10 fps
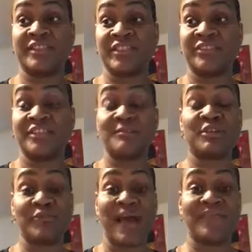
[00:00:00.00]
their
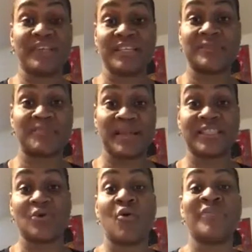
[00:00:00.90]
demographic is
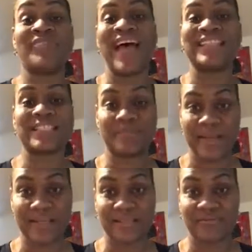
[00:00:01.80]
based on that
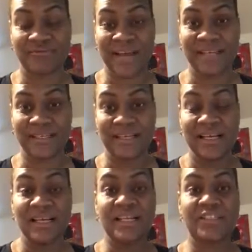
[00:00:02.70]
space, right?
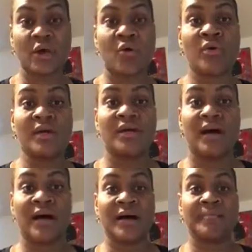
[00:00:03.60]
So
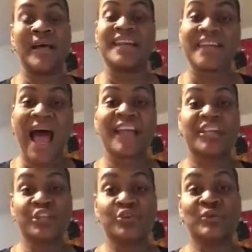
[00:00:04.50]

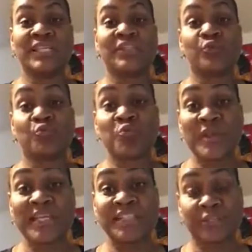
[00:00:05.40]
not using the
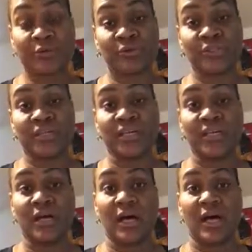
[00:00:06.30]
research,
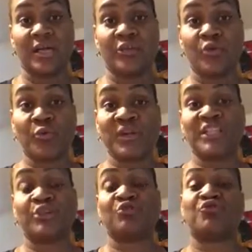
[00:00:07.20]
your
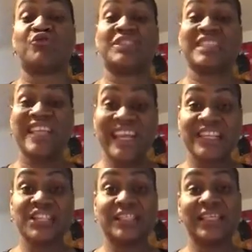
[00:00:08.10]
research
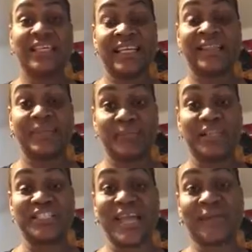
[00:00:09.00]
strategically in the
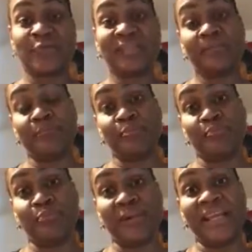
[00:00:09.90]
pitch, like really
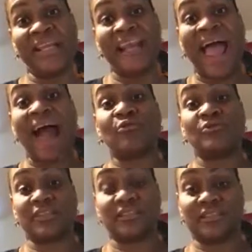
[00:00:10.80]
bringing
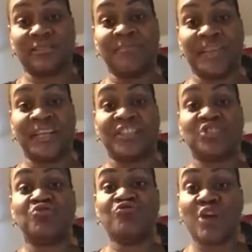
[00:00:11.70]
out some things
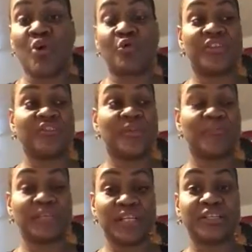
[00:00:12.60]
that that they're
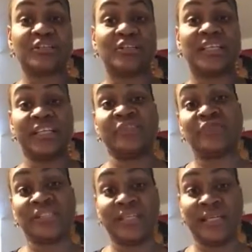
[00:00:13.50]
particularly
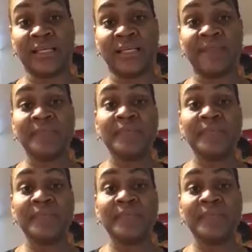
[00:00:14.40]
interested in.